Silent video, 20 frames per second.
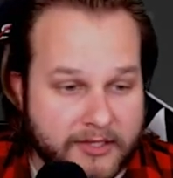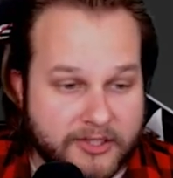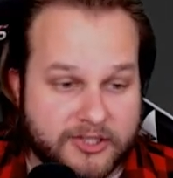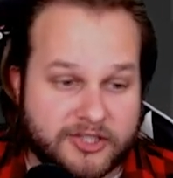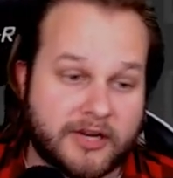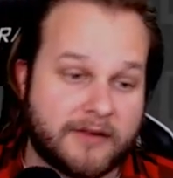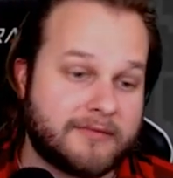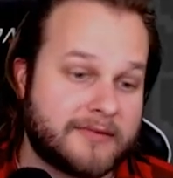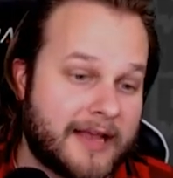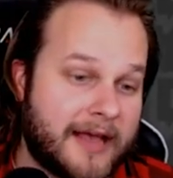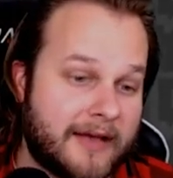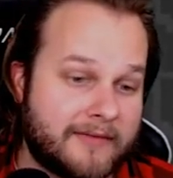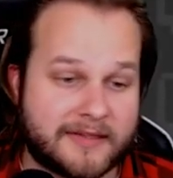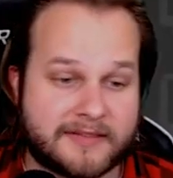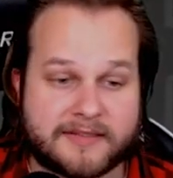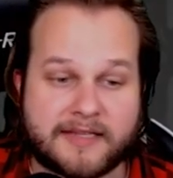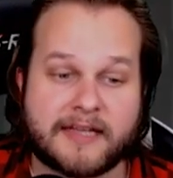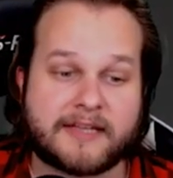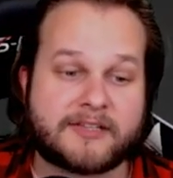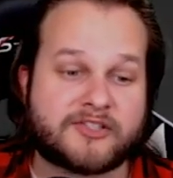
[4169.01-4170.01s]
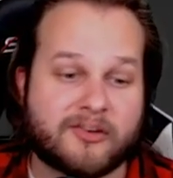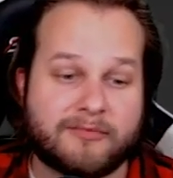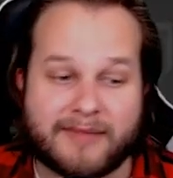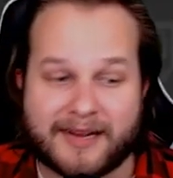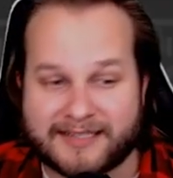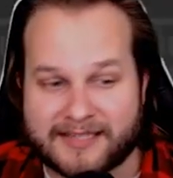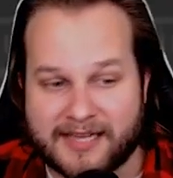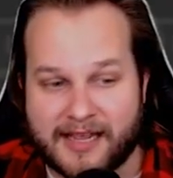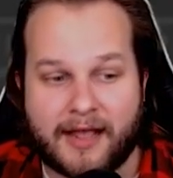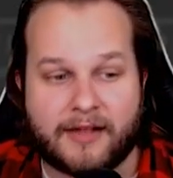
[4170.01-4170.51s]
shove down the dick so
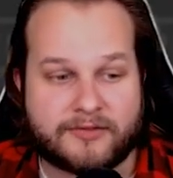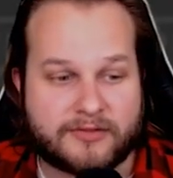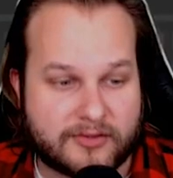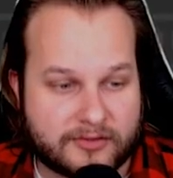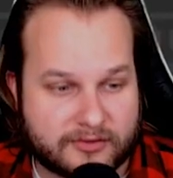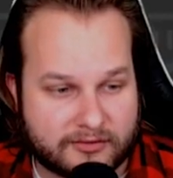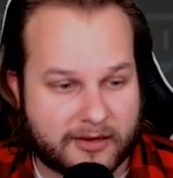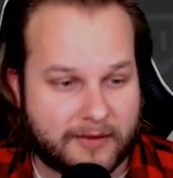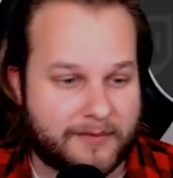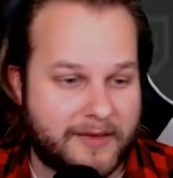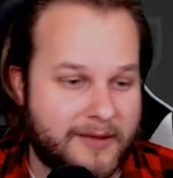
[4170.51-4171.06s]
my tonsils rip.